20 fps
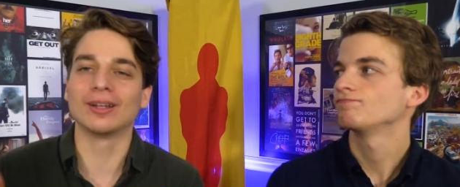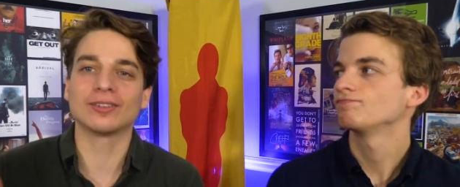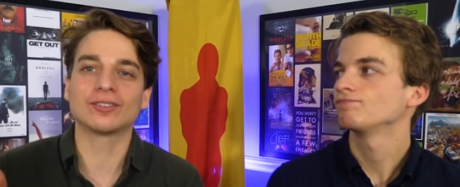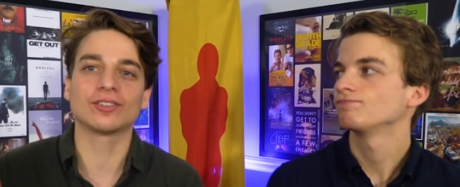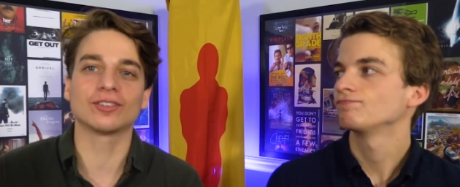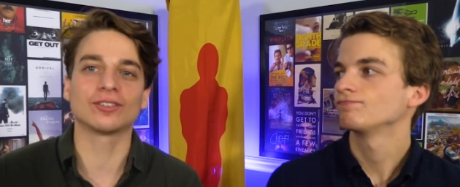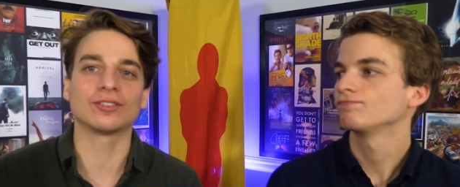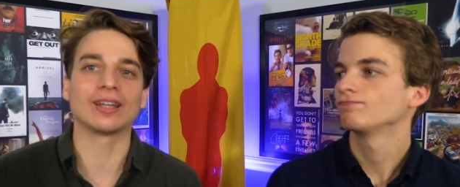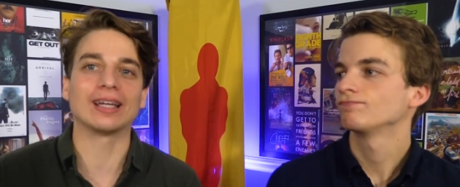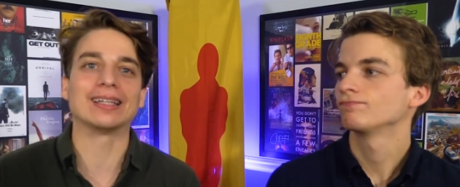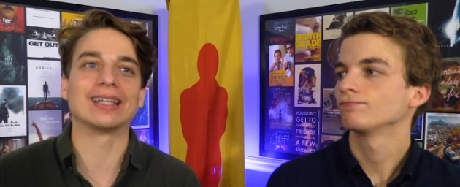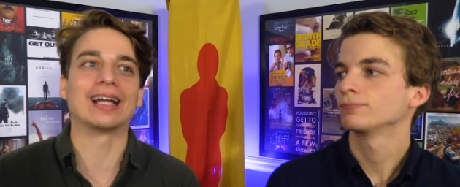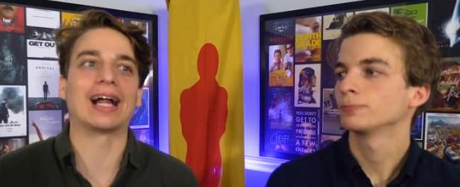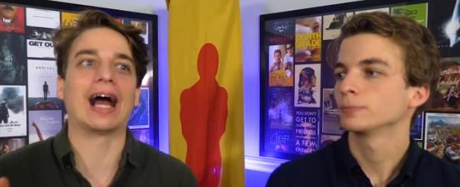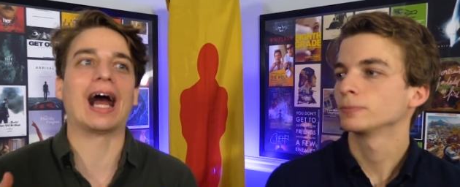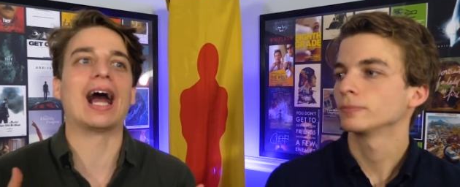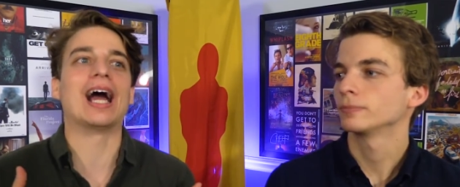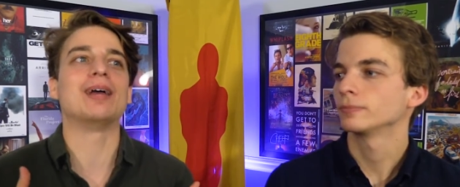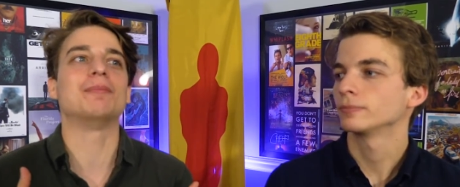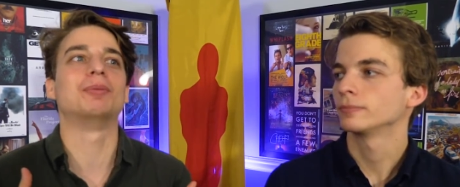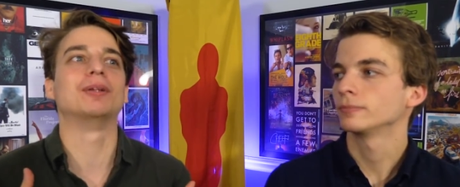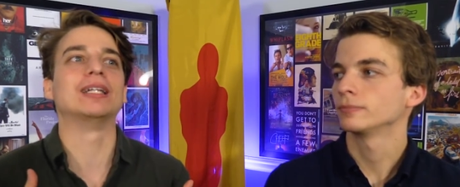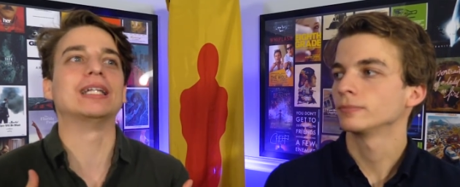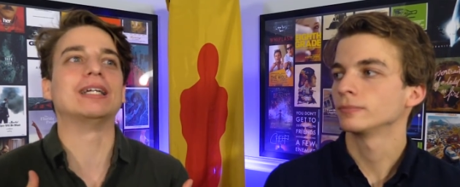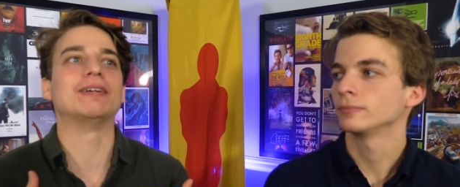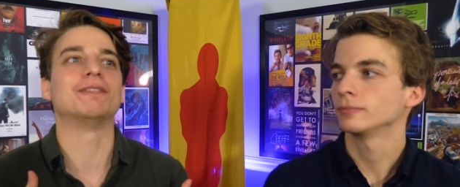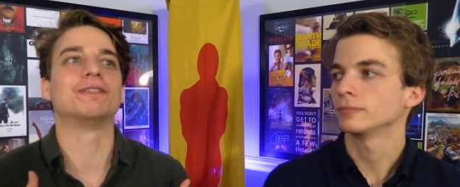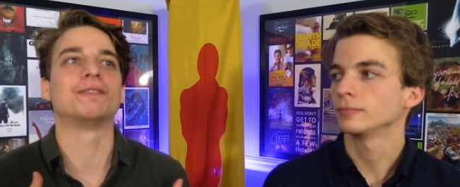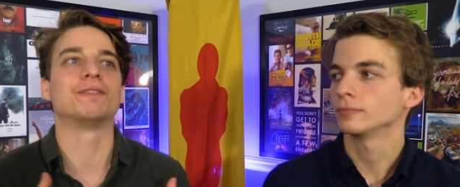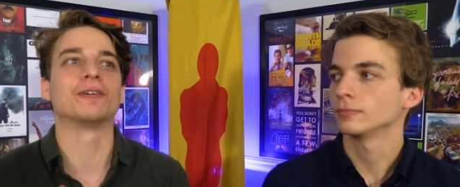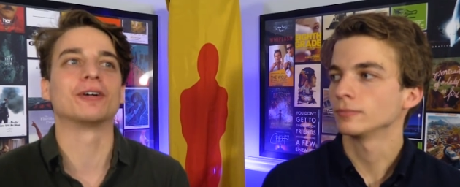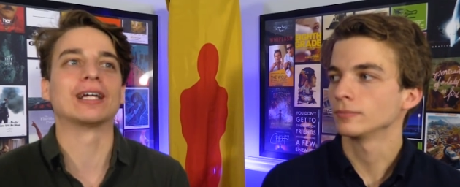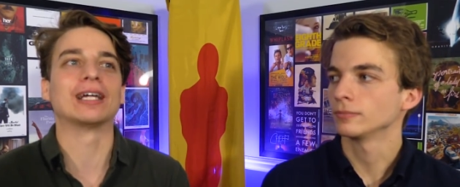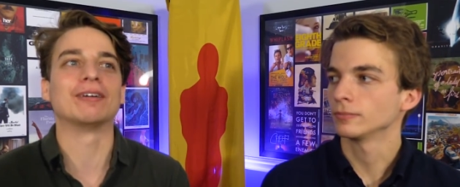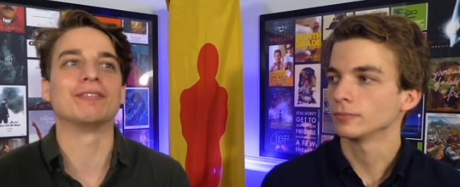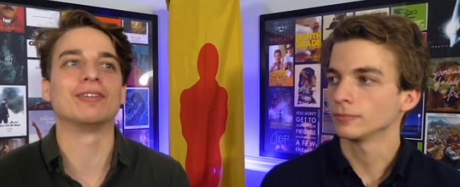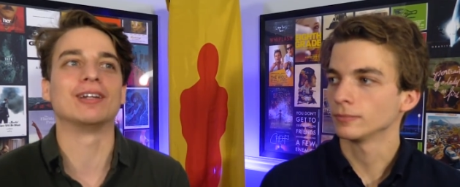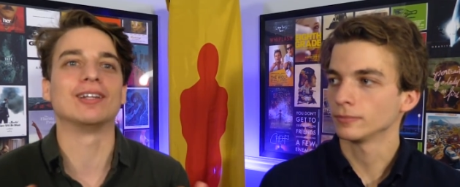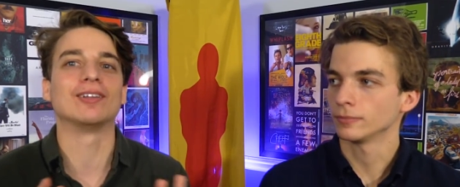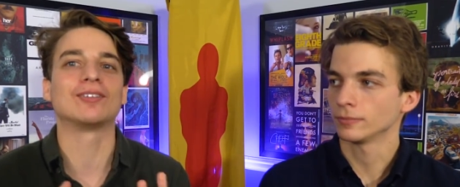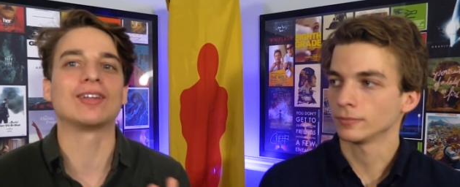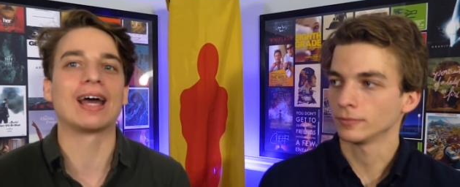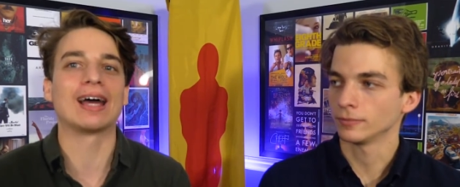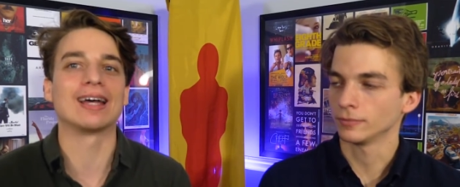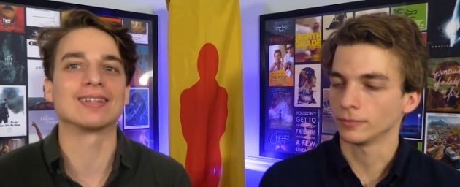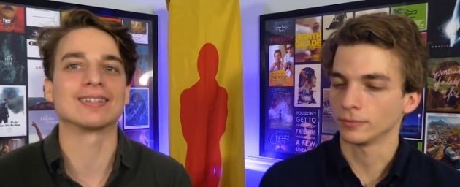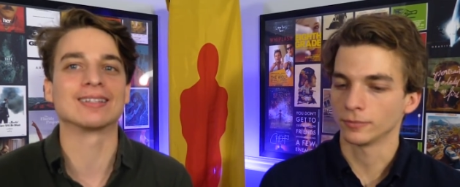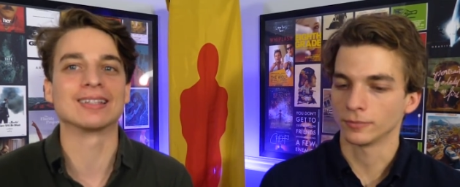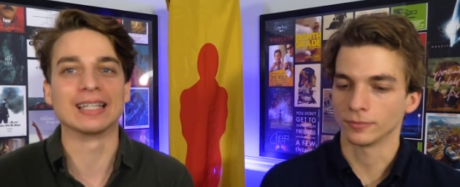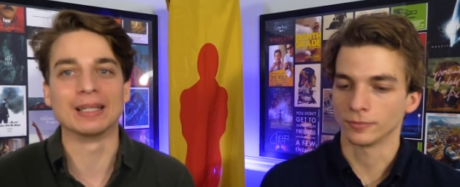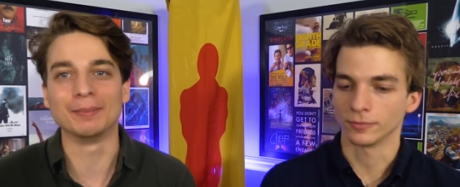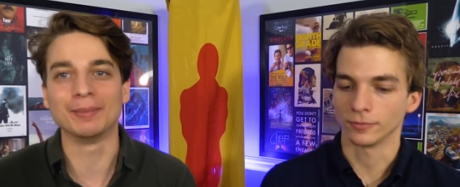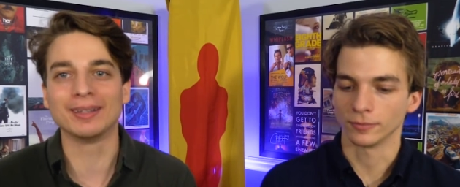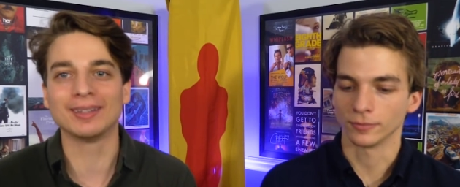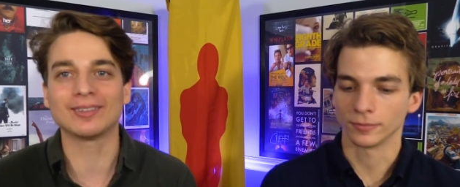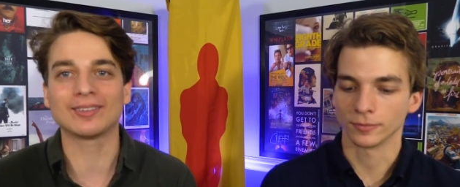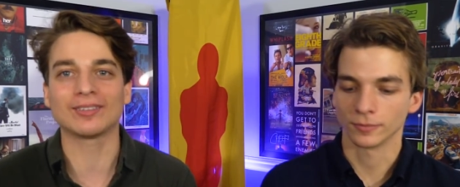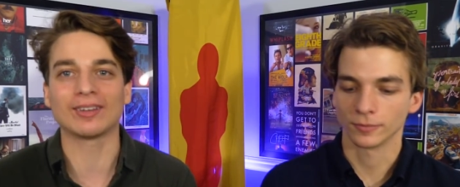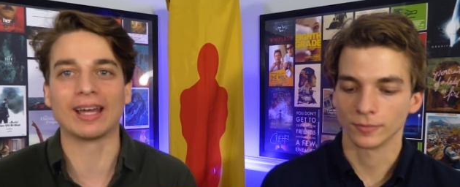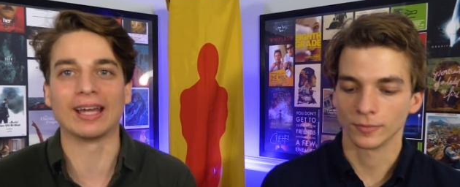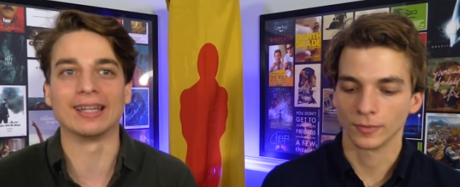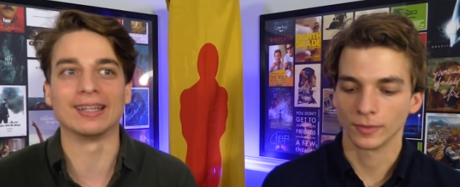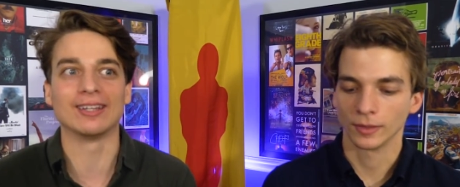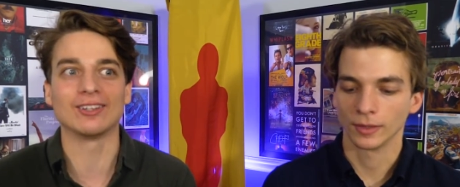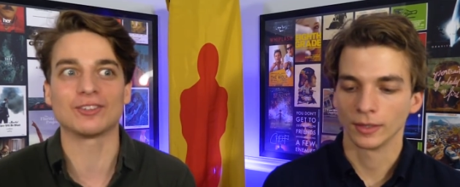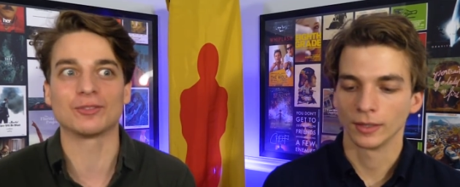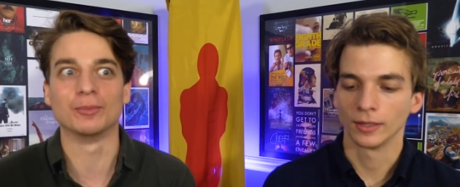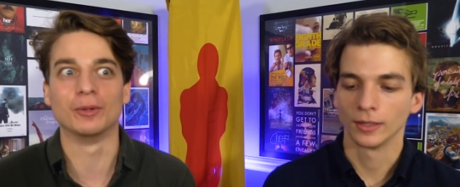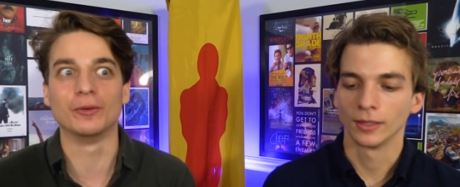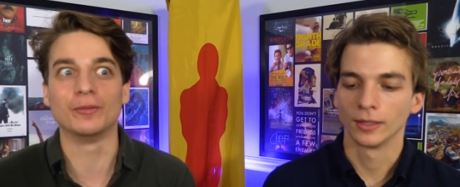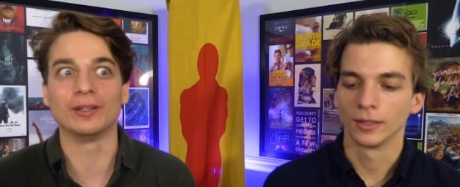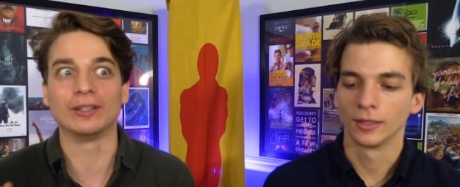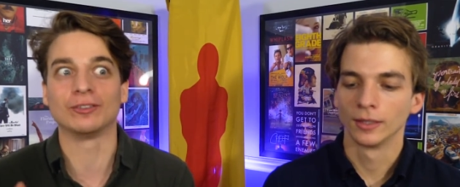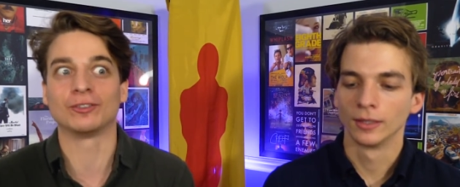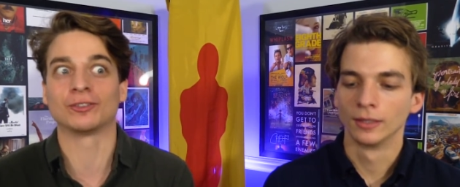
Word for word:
Speaker 1: Let's just say that I believe forgiveness has limits, and this movie